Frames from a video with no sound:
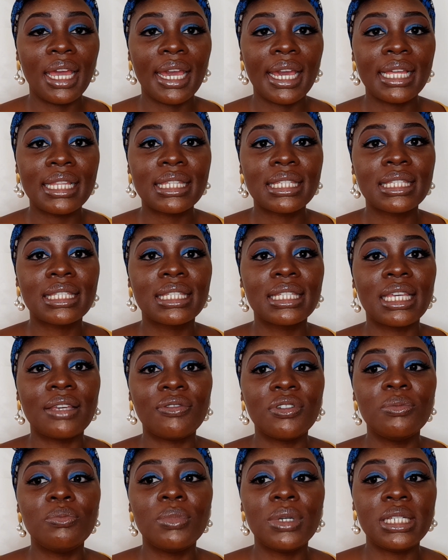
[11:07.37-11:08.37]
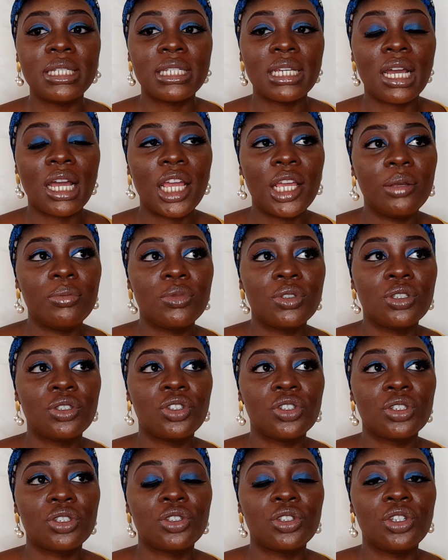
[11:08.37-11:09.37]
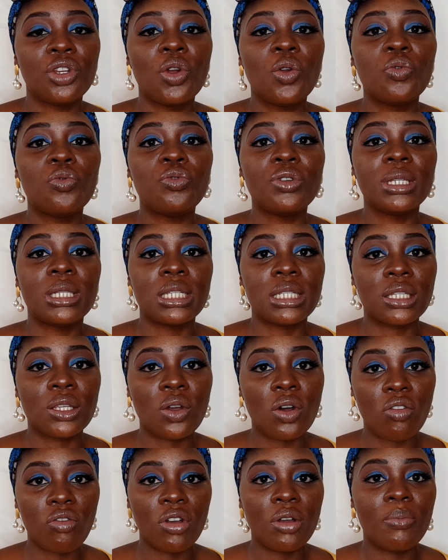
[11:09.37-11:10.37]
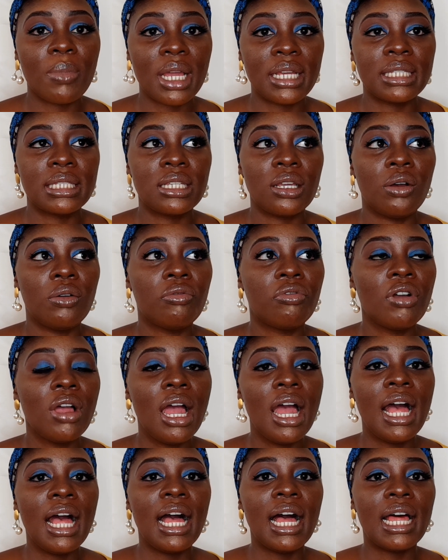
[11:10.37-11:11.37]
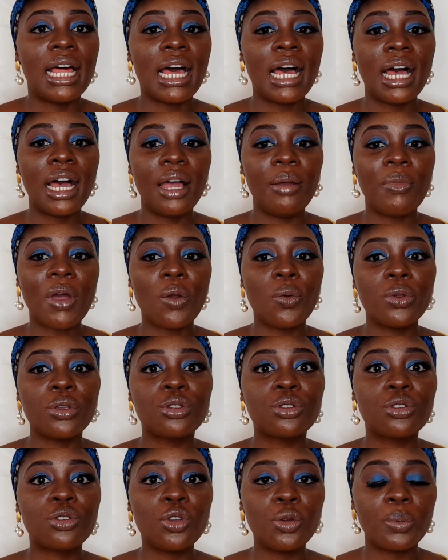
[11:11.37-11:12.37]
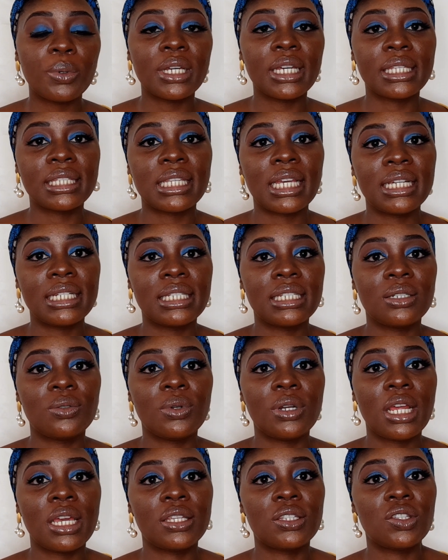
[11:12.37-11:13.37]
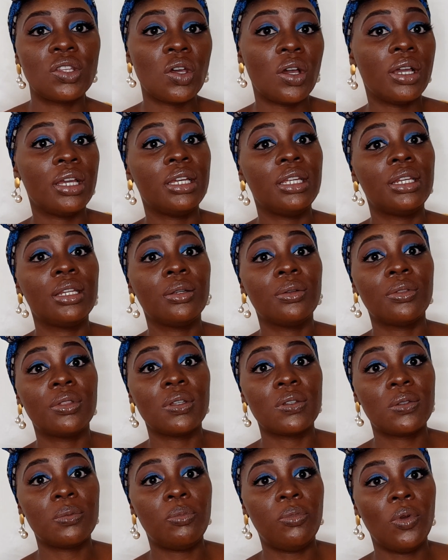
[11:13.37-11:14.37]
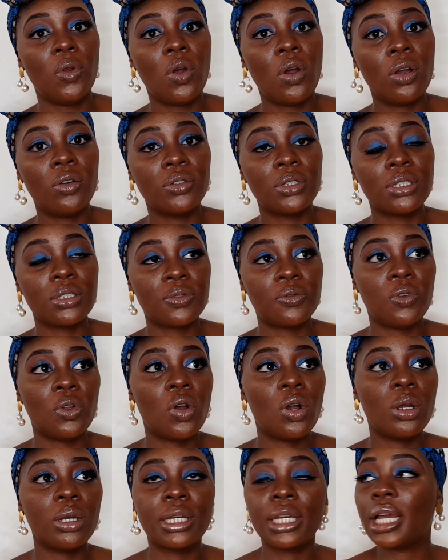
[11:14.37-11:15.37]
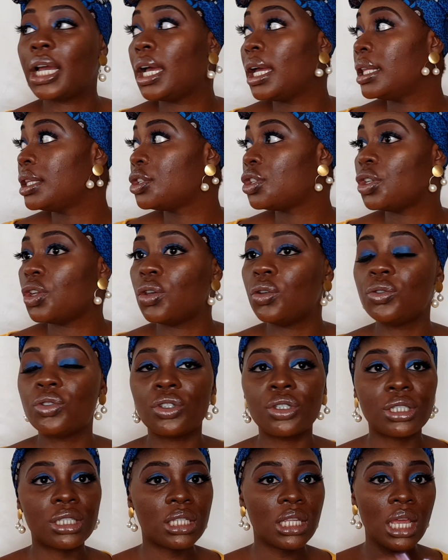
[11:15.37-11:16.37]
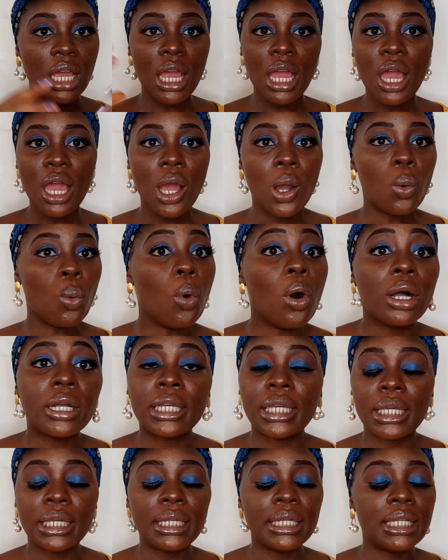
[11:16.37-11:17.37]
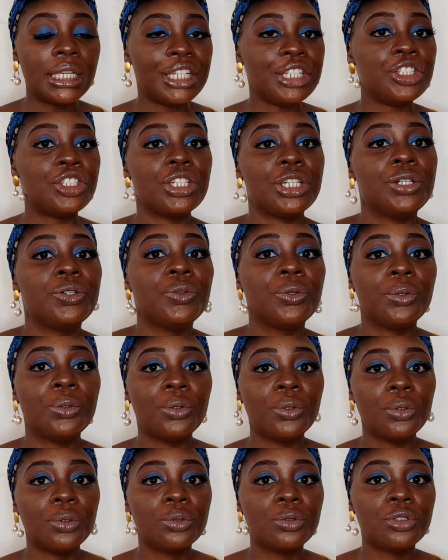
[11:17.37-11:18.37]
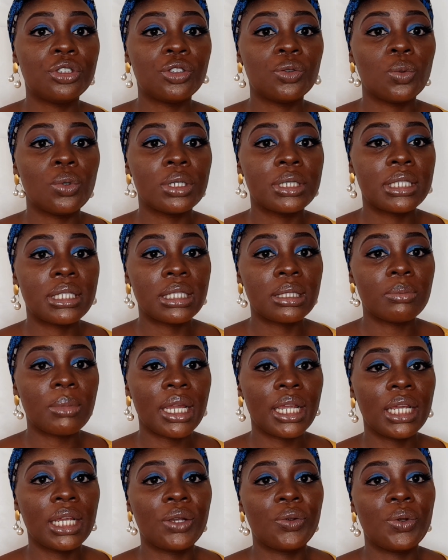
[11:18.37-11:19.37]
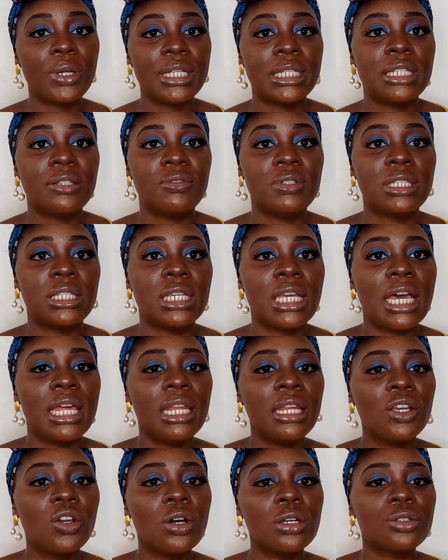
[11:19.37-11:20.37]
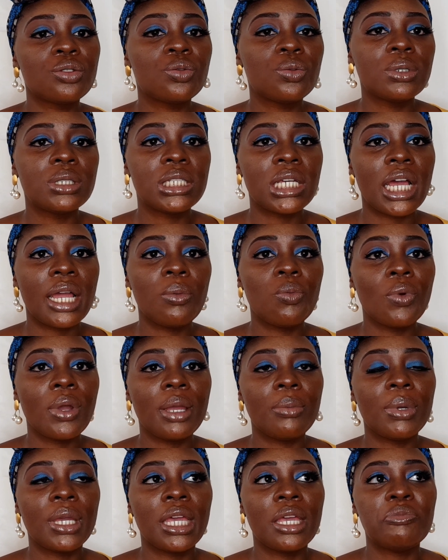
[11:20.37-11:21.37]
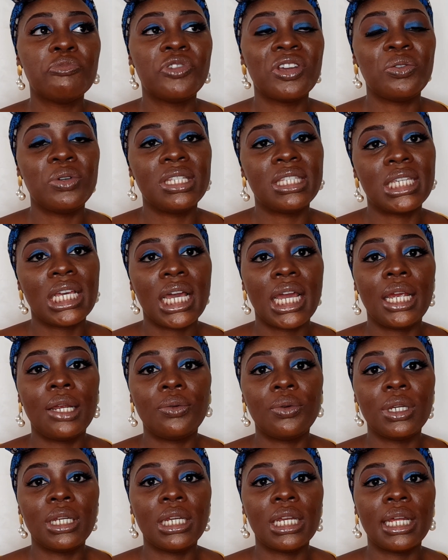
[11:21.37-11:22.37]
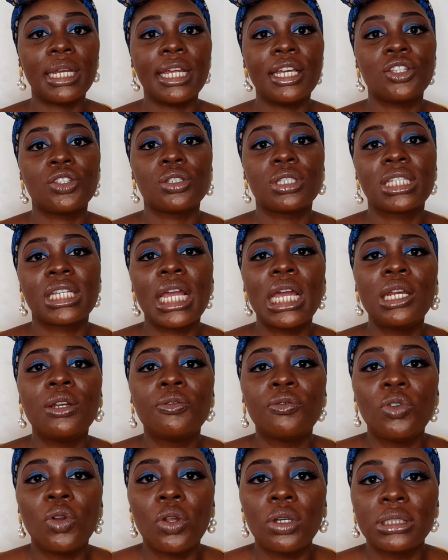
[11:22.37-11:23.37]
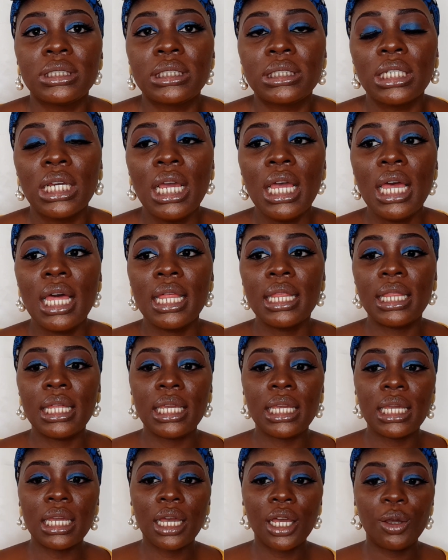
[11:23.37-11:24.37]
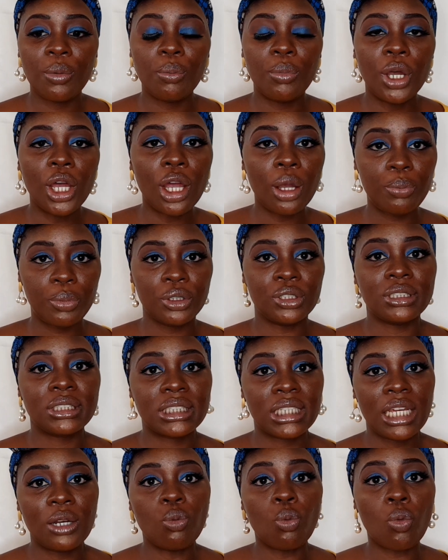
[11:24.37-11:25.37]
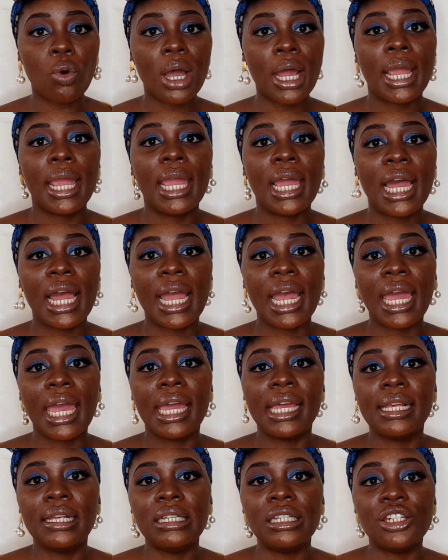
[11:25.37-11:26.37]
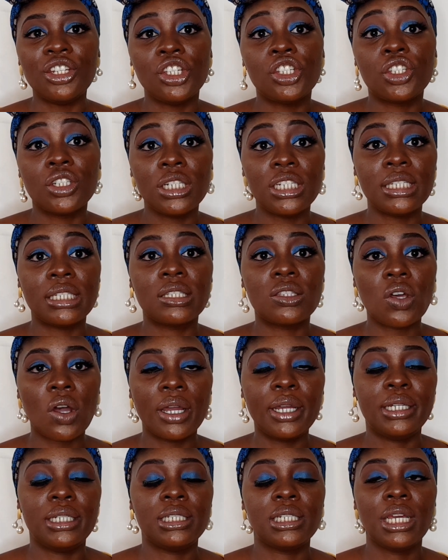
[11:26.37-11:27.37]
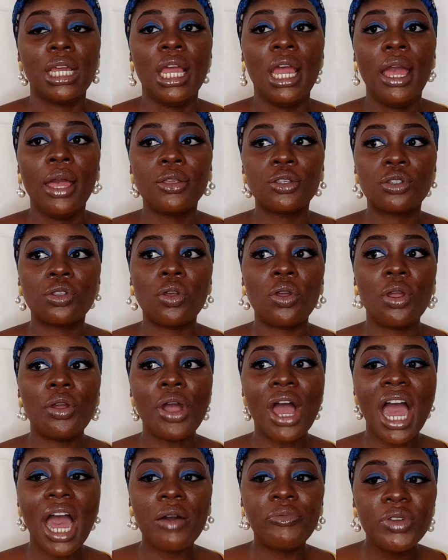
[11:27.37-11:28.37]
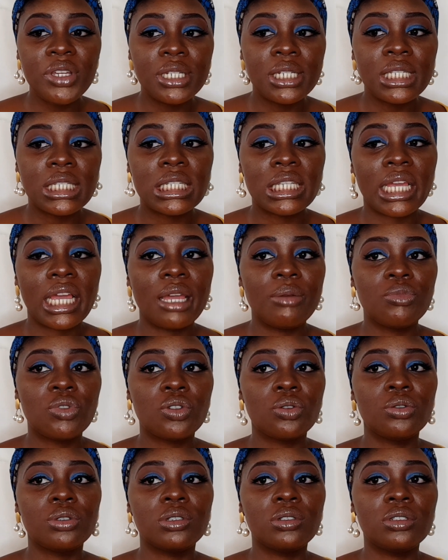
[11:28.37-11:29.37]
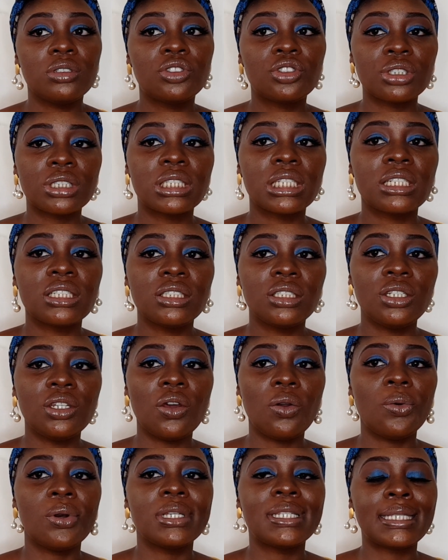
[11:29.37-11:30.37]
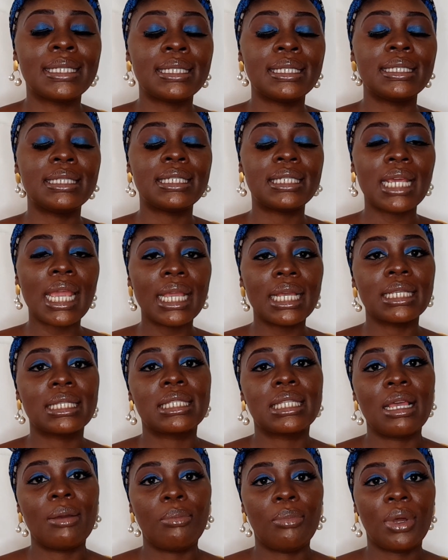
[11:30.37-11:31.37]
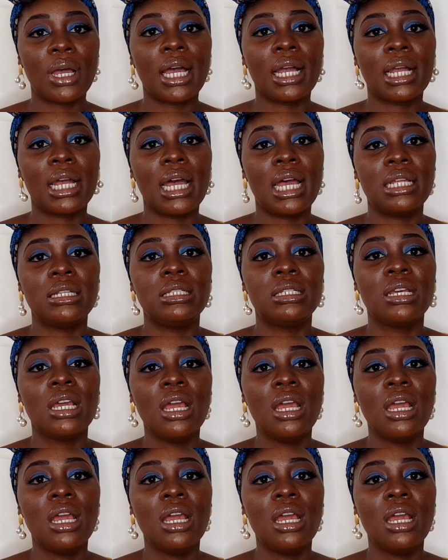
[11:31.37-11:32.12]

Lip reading: it's given me time to just, you know, rediscover myself. I was super excited when I started this vlog, and, you know, just working in general towards my creativity. And it got to a time where it became very tiring, and I just kind of lost the purpose and why I initially started. So having this time to just, you know what, take a step back and